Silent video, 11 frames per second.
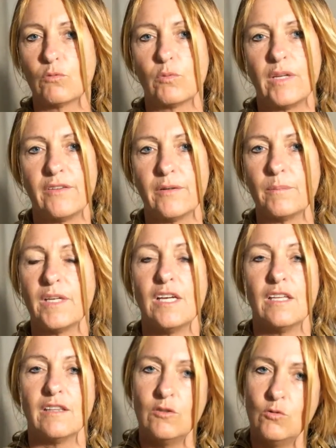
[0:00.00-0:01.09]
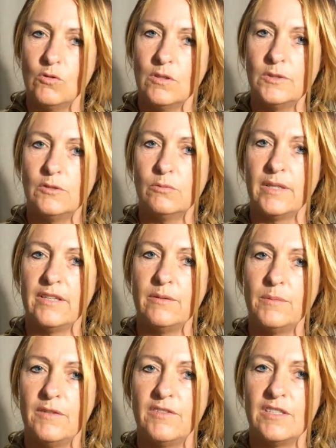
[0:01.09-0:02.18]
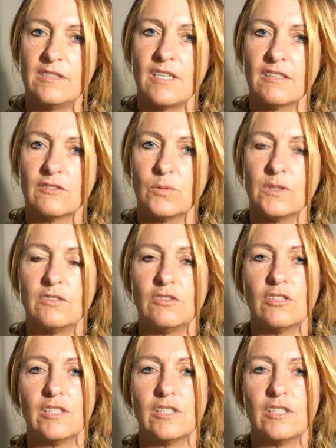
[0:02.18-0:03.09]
The normal rhythm of this tongue twister is,